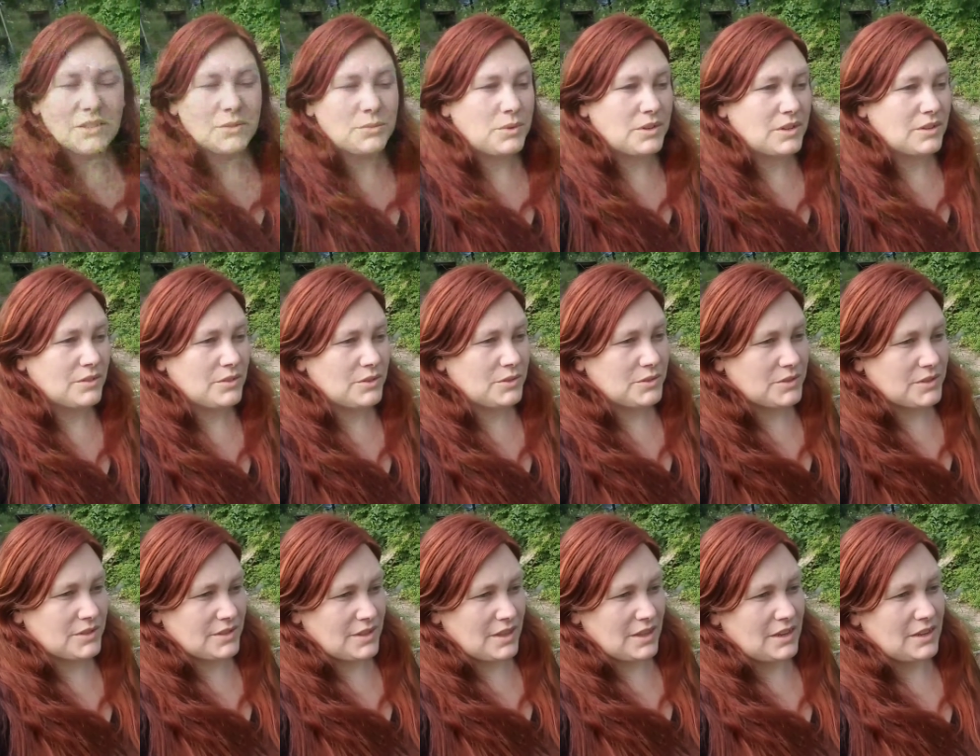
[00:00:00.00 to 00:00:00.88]
is one of those
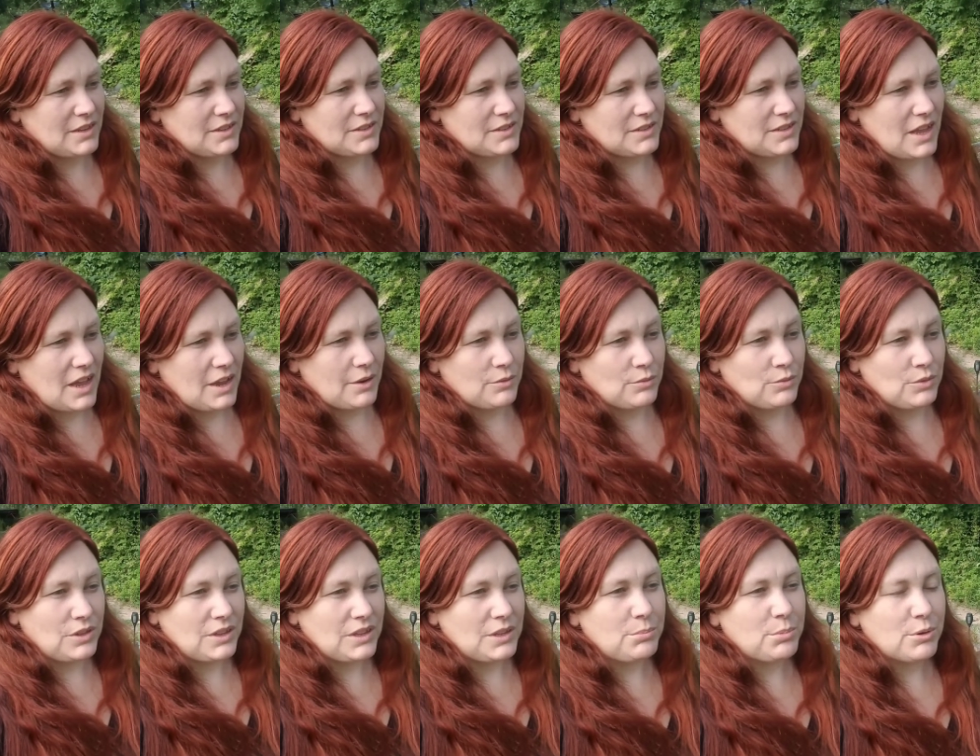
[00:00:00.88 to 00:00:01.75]
things that
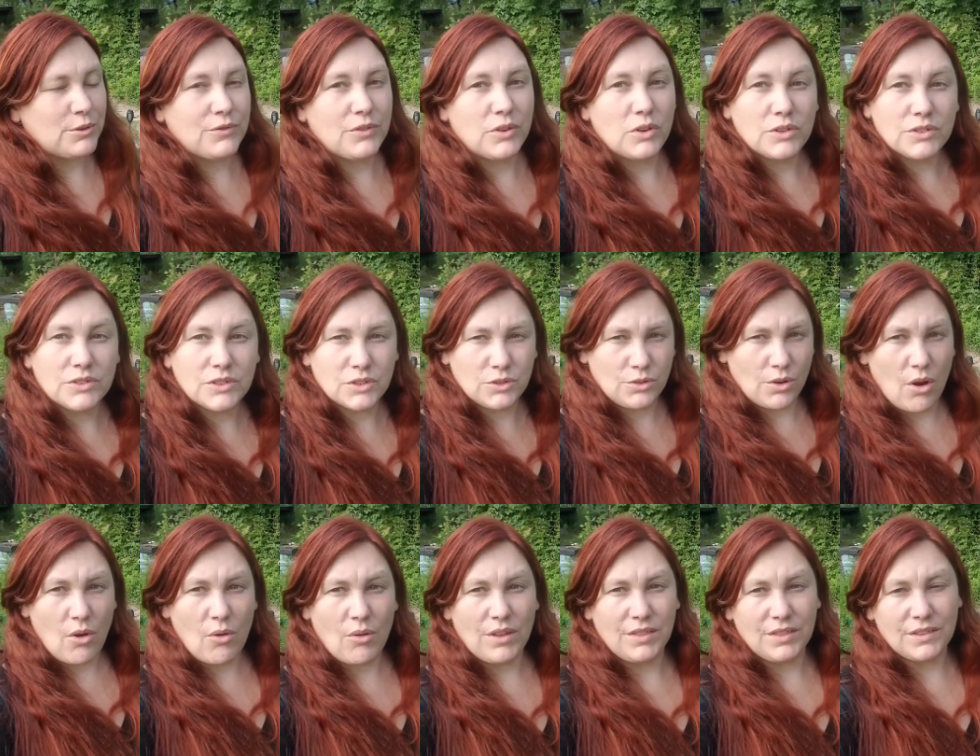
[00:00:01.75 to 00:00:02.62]
really prefers to
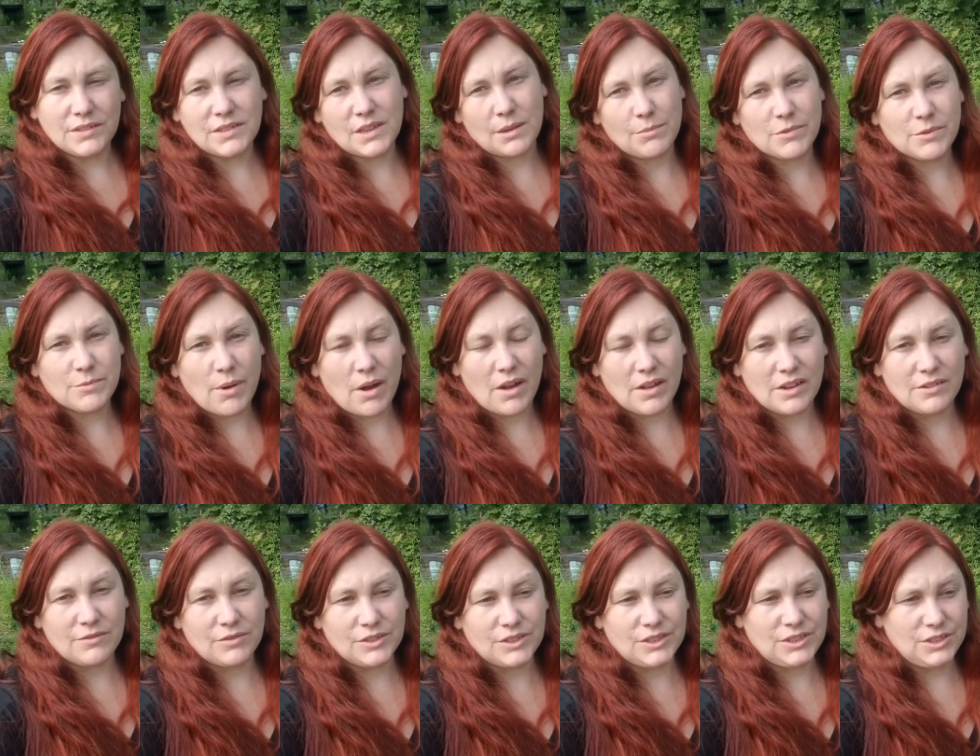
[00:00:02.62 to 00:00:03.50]
grow in the same spot
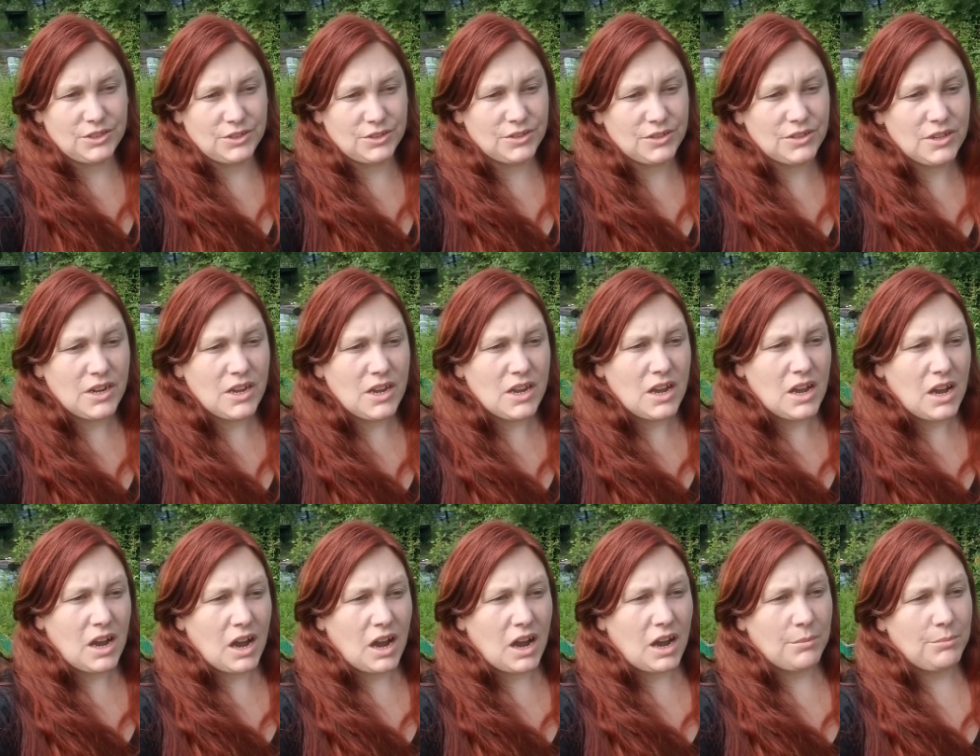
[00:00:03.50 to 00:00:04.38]
every year.
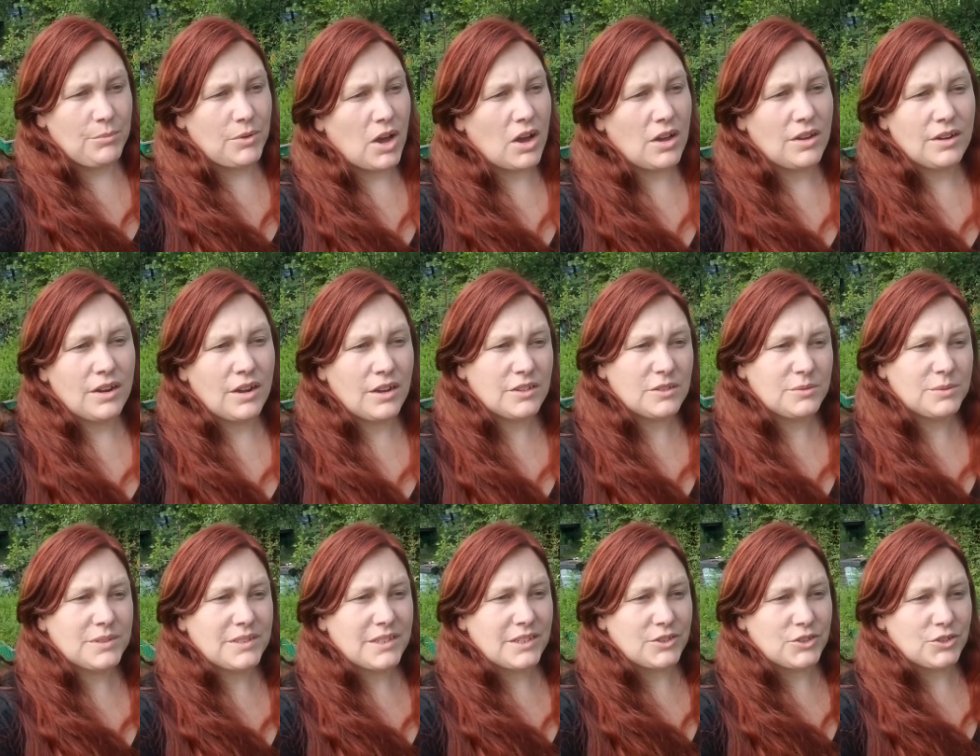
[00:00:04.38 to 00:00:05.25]
I'm not
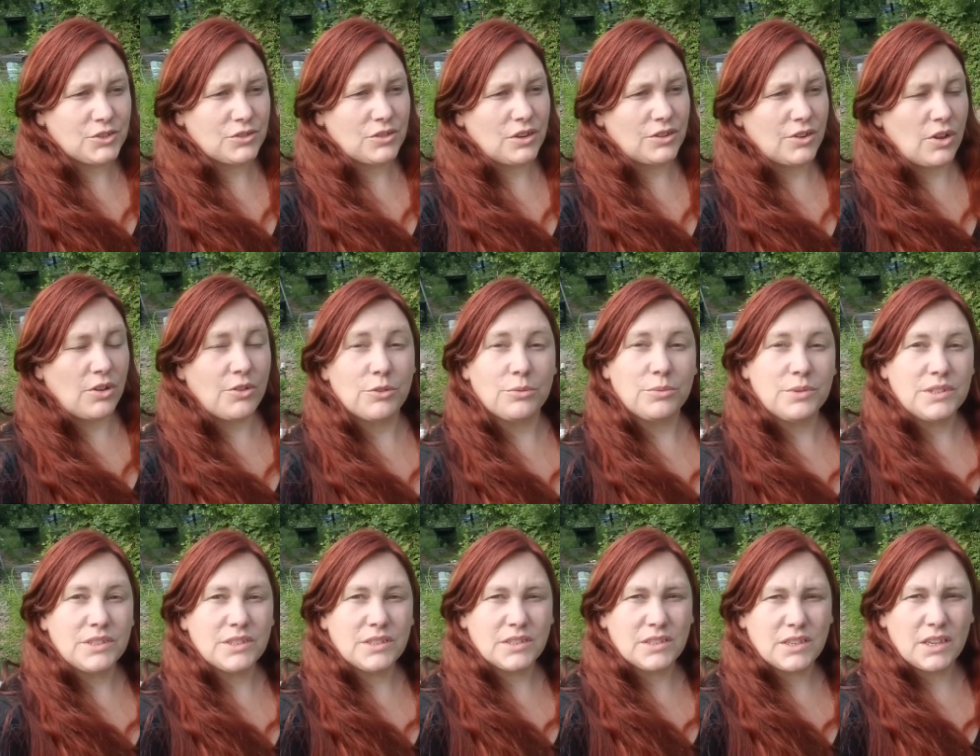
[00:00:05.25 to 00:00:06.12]
100% sure on all the
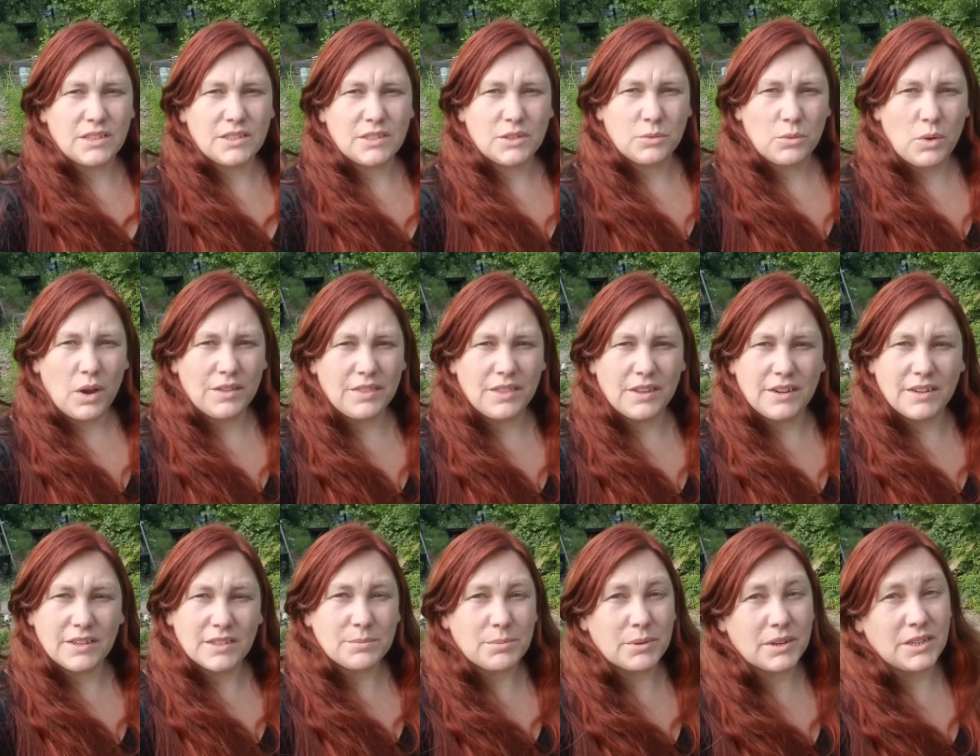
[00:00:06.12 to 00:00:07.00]
reasons as to why that
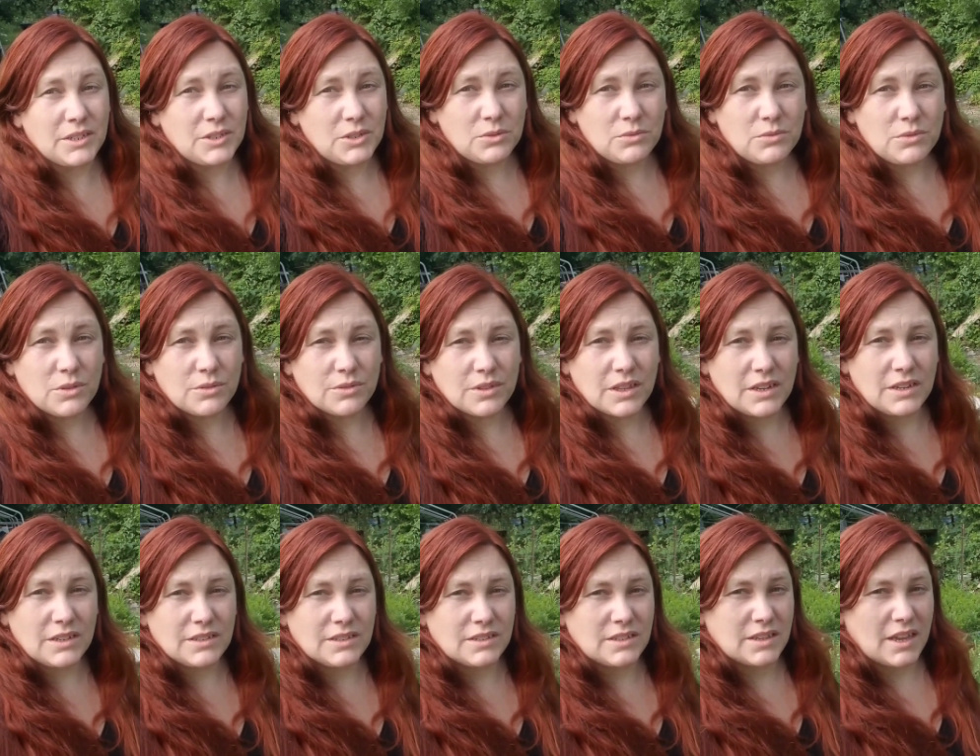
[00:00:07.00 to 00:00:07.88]
is, but I do know that
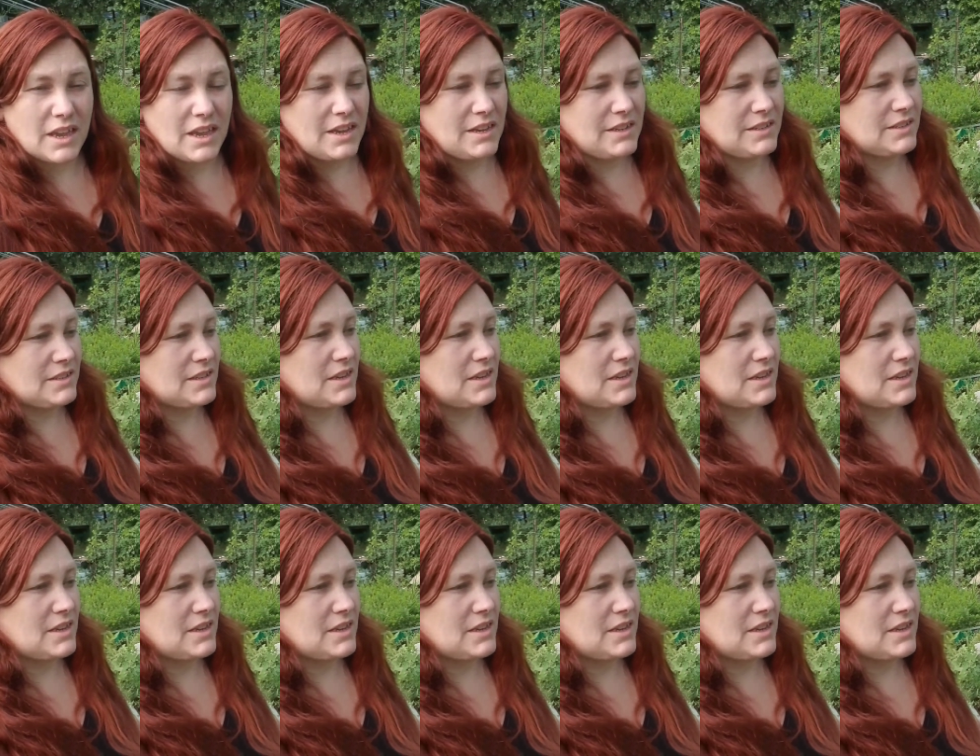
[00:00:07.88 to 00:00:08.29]
is the case.